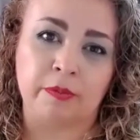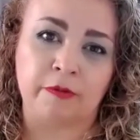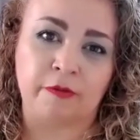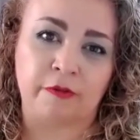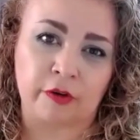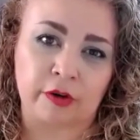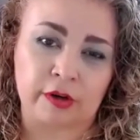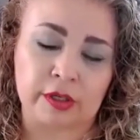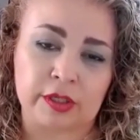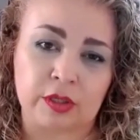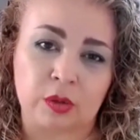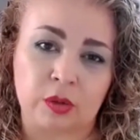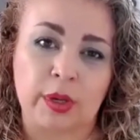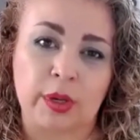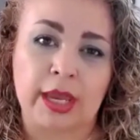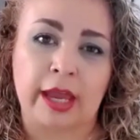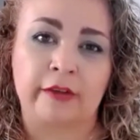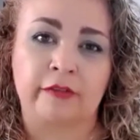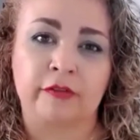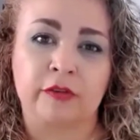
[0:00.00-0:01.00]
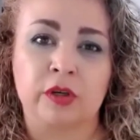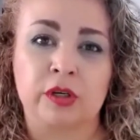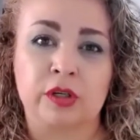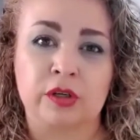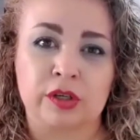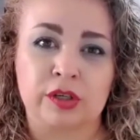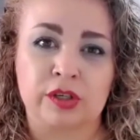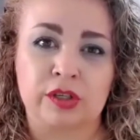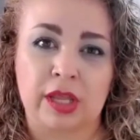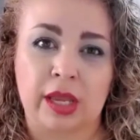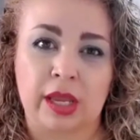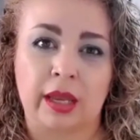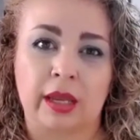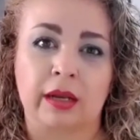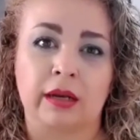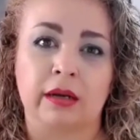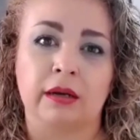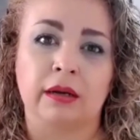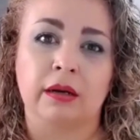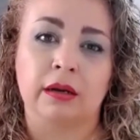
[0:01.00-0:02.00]
First, we have to
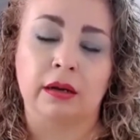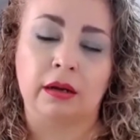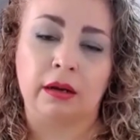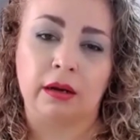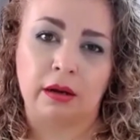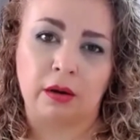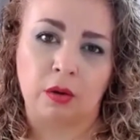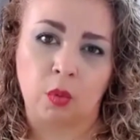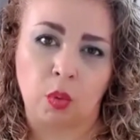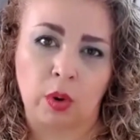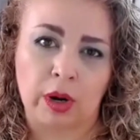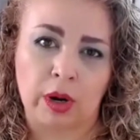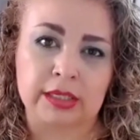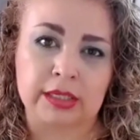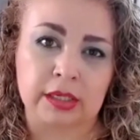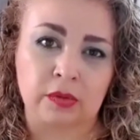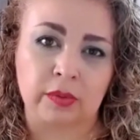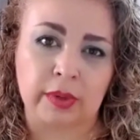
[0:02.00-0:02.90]
understand ways and